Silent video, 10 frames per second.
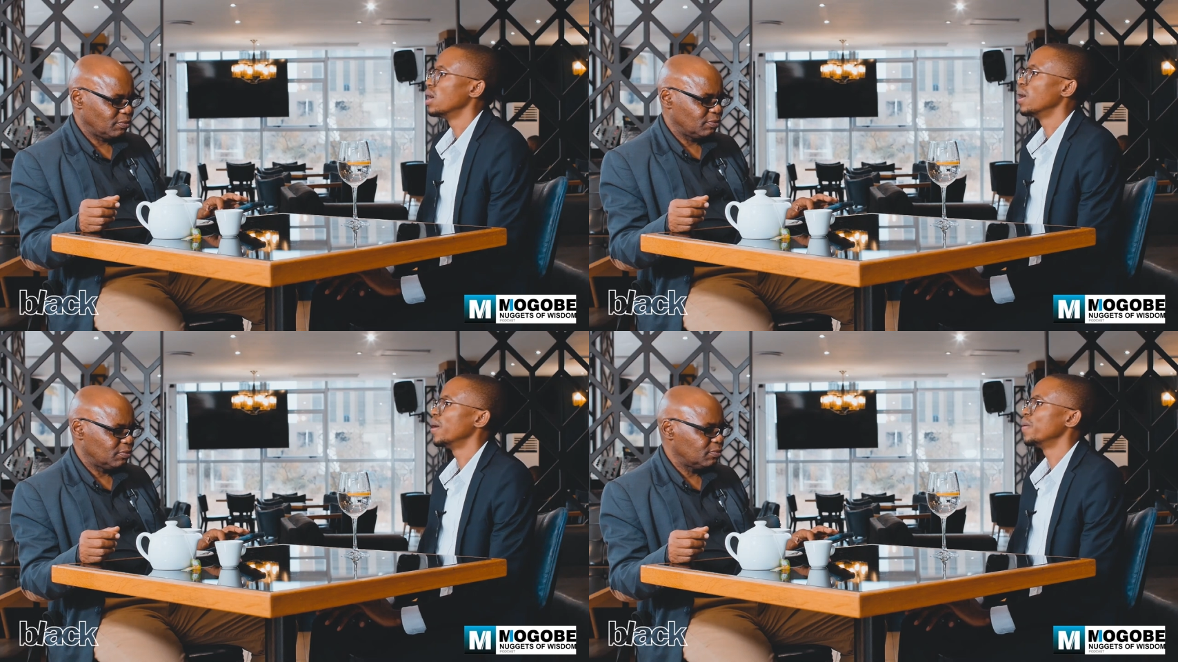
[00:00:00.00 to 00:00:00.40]

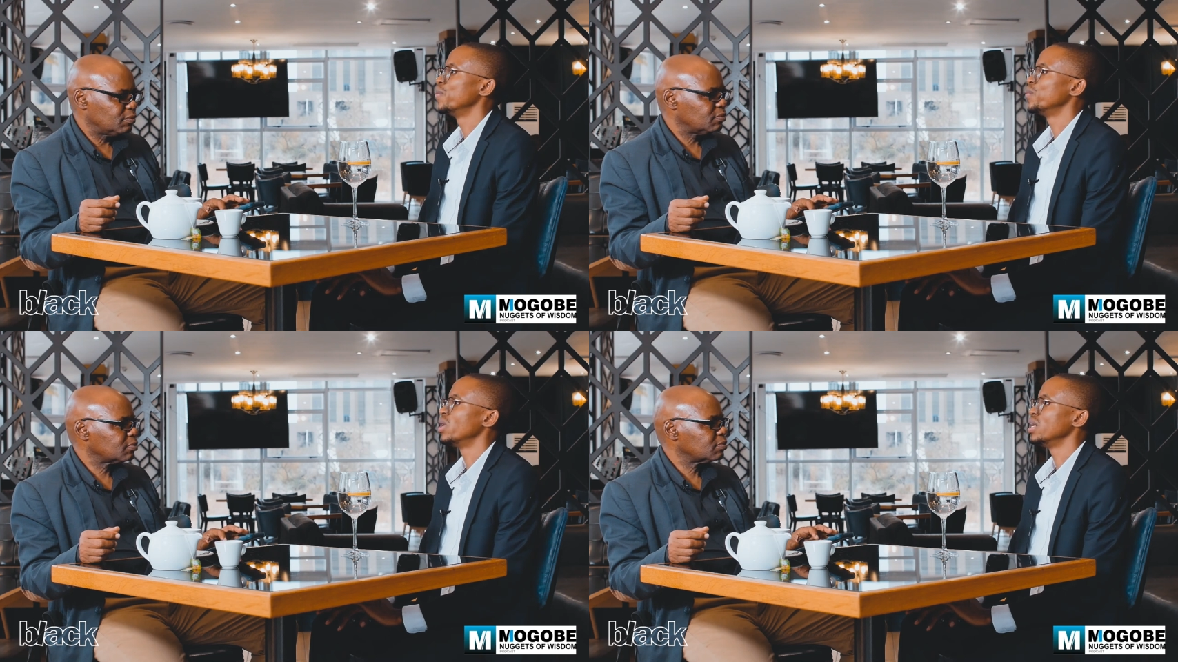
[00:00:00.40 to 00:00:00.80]
Speaker 1: Mm.
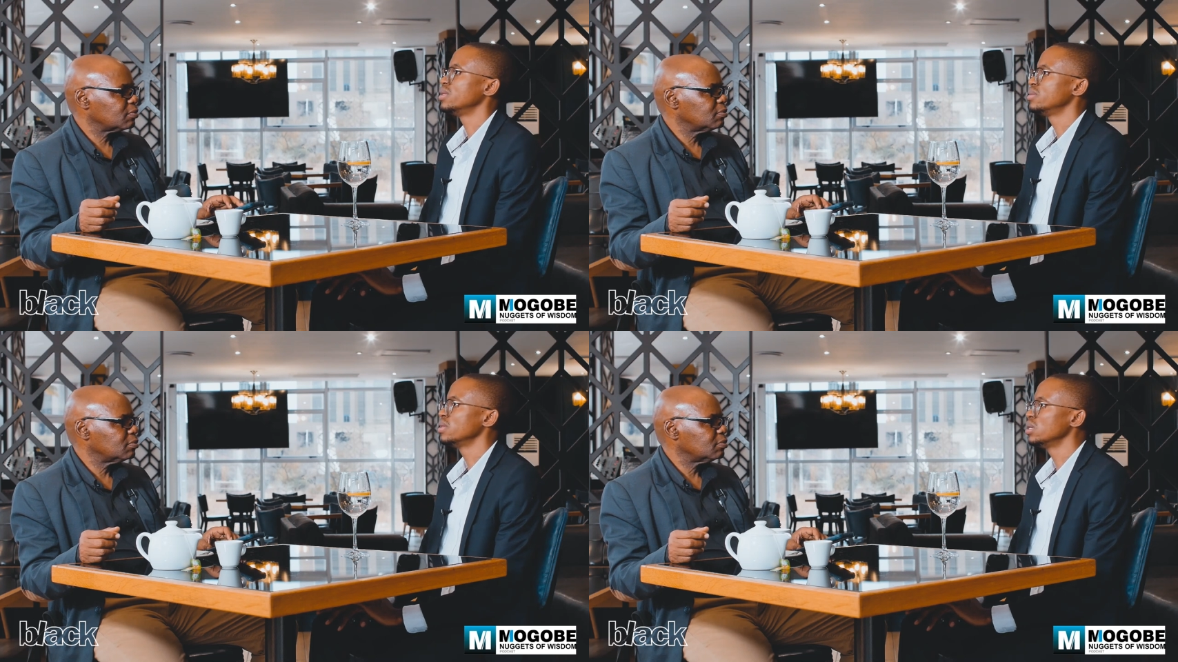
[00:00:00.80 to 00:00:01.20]
Um, I
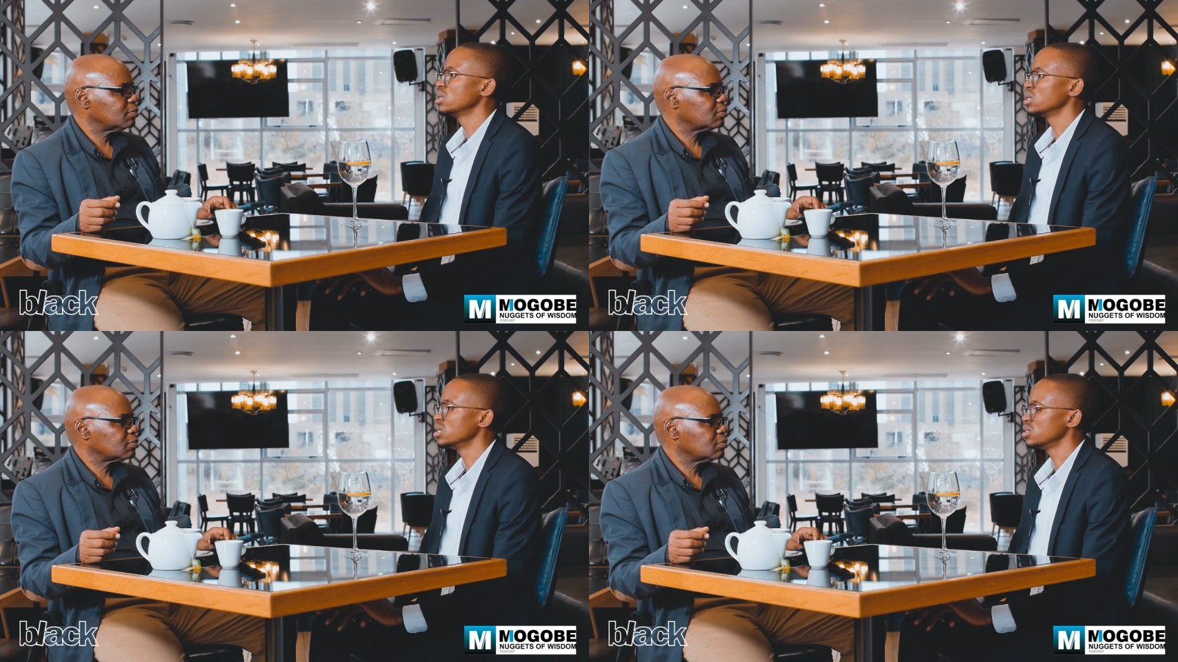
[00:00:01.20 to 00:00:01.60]

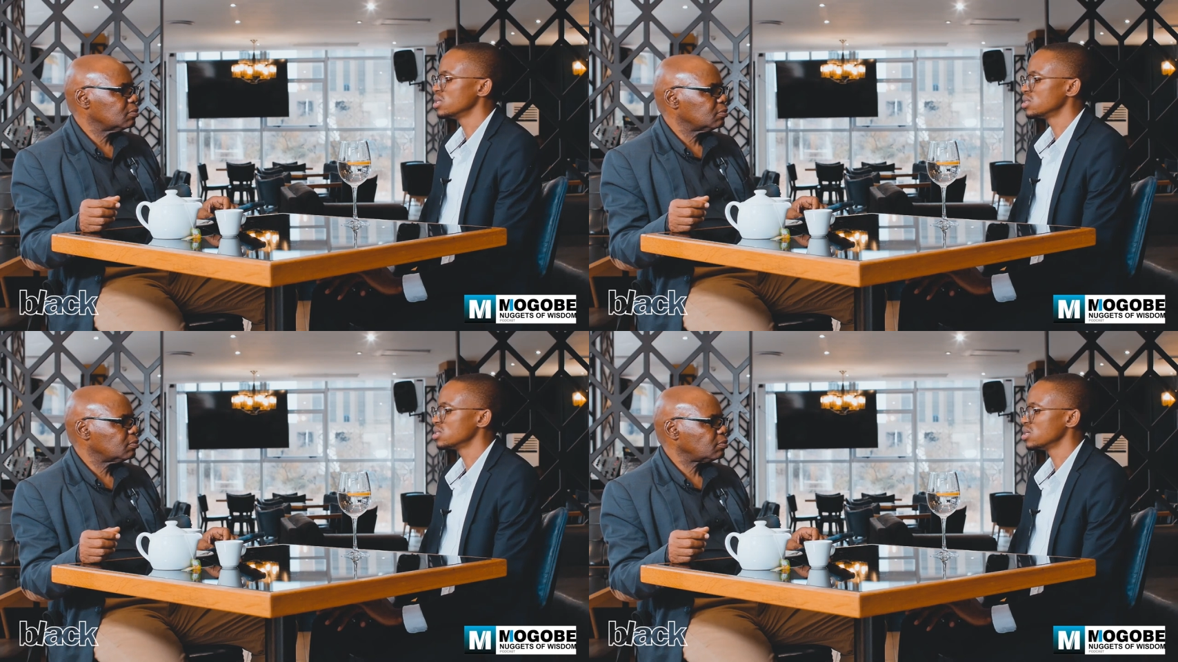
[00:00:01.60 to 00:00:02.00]
think it, it,